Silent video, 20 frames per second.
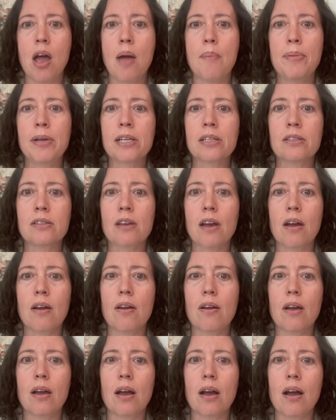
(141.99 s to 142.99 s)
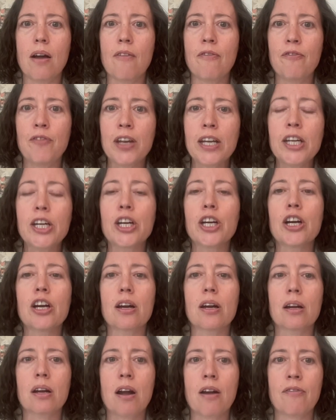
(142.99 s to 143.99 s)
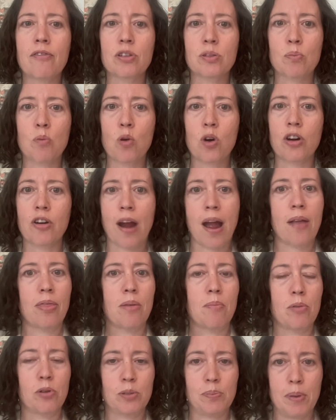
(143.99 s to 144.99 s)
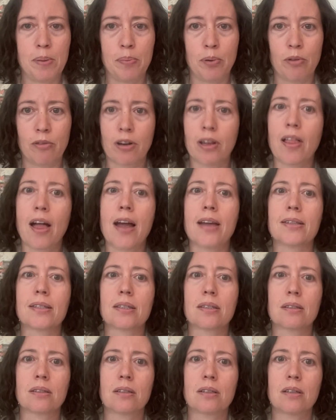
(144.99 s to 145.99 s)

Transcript: because figure covers more ground than most people realize.